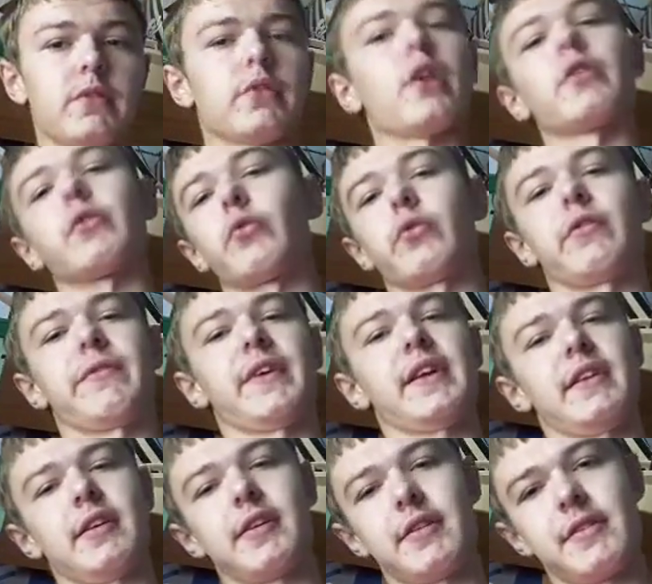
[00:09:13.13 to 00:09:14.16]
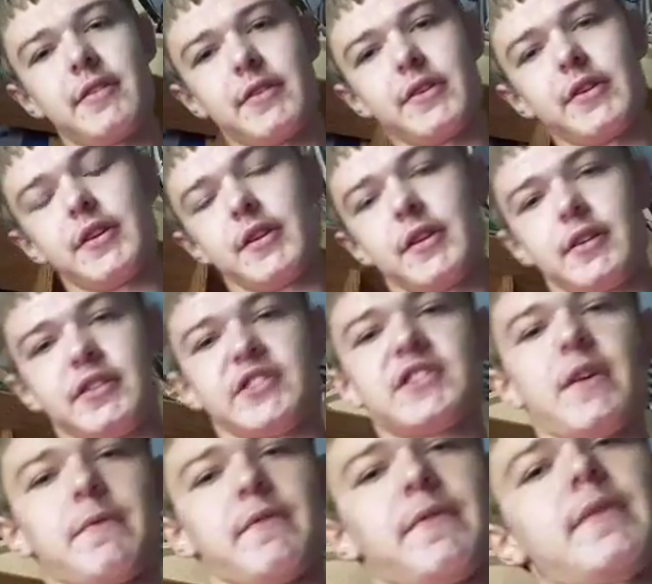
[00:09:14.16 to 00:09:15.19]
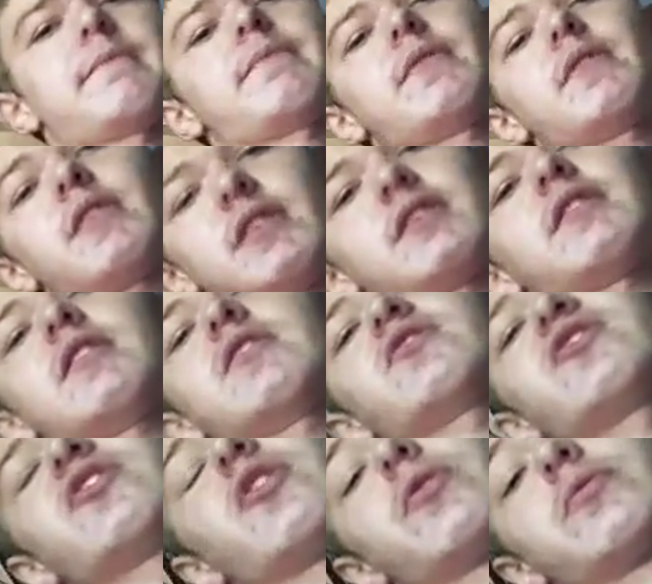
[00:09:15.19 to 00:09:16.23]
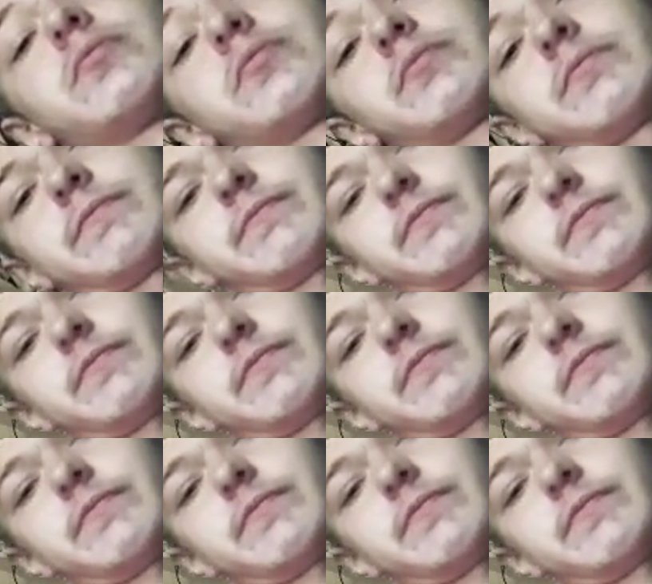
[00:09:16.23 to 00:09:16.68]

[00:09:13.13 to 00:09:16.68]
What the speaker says: not all of it, some of it, but soon.